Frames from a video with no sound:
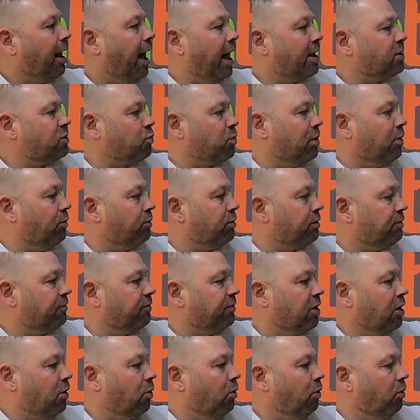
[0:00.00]
as will the
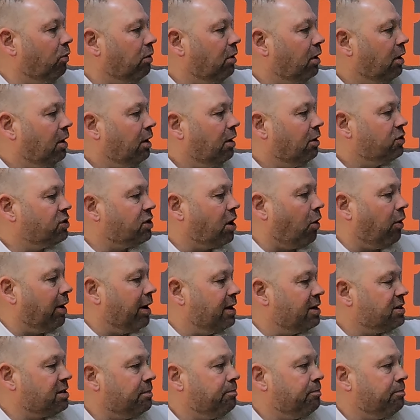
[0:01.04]
fuel, tyres